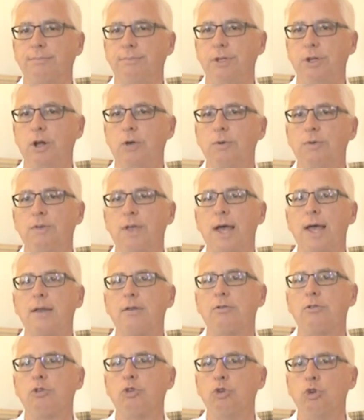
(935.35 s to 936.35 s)
You know, we've
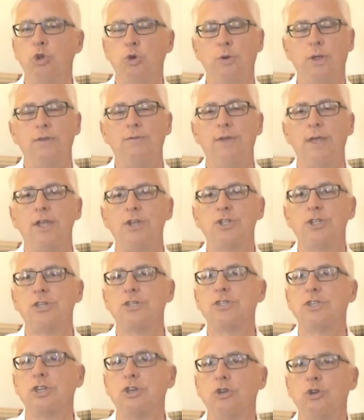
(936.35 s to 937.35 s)
got new
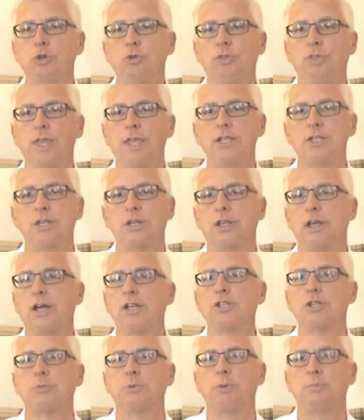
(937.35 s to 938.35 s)
innovations and new things in
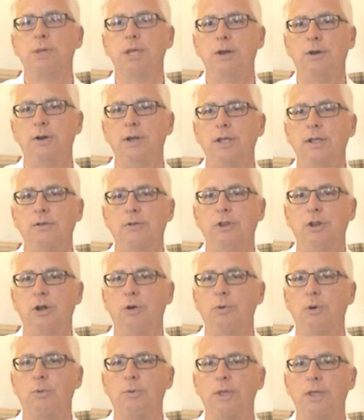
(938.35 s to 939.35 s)
customer metering, you
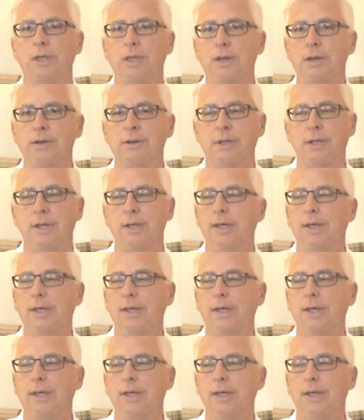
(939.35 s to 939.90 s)
know, where we can,